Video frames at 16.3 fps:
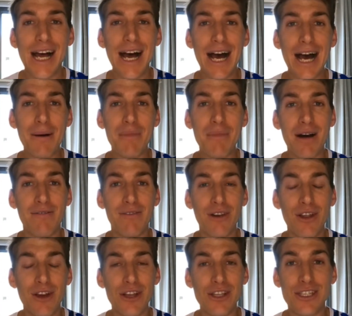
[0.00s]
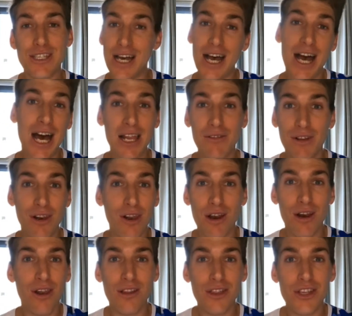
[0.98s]
I've learned a hell of a
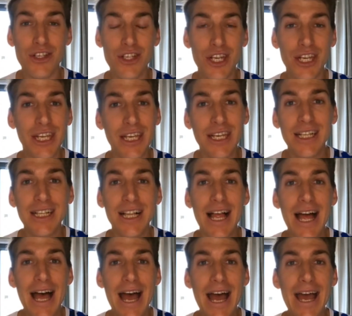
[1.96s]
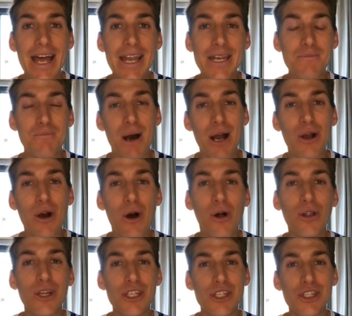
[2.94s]
lot along the journey, and my
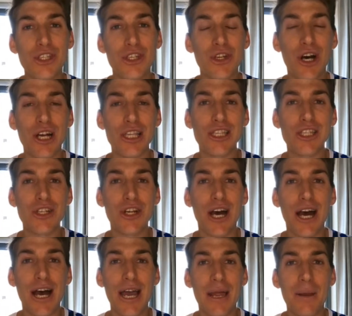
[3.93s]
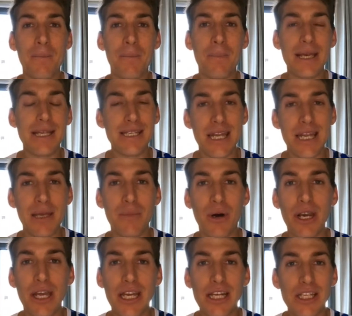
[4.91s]
goal is to not try and beat
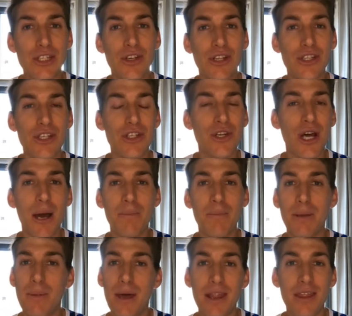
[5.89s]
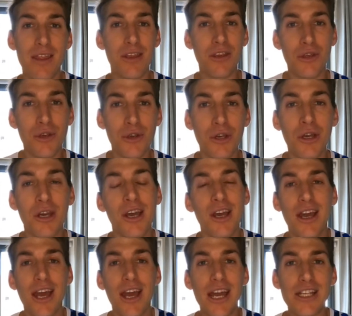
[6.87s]
anybody. It's not to try and be better than you.
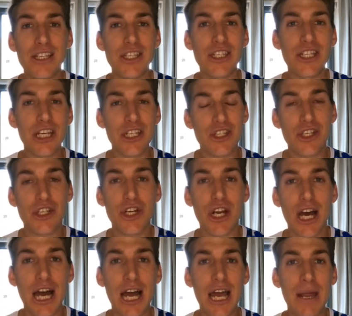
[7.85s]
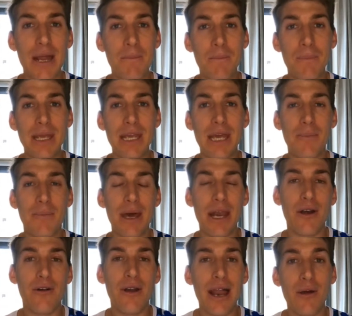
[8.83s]
It's just to try and be a
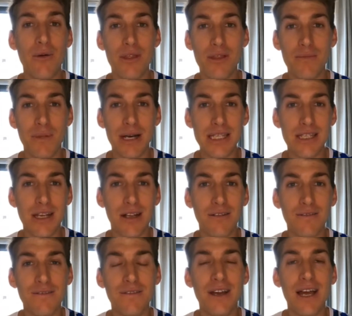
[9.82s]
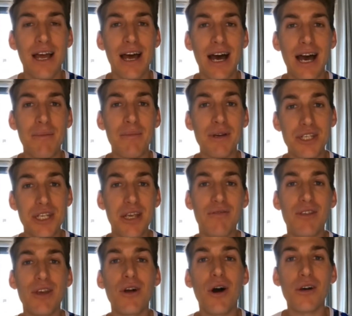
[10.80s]
better runner within myself,
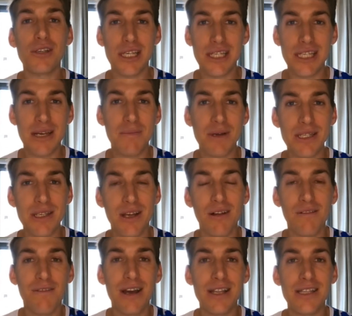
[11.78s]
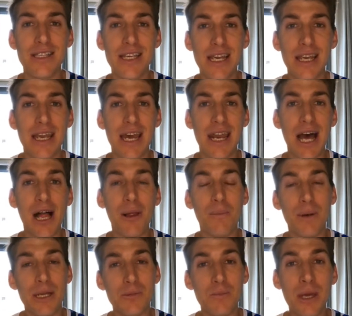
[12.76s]
achieve the goals I set myself, and take and
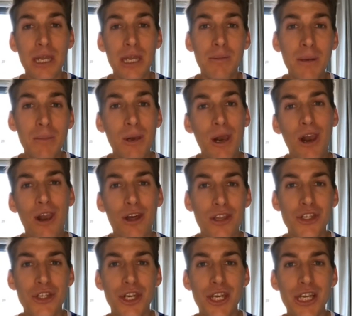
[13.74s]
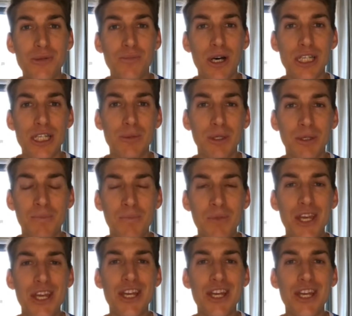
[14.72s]
help as many people along the journey as possible.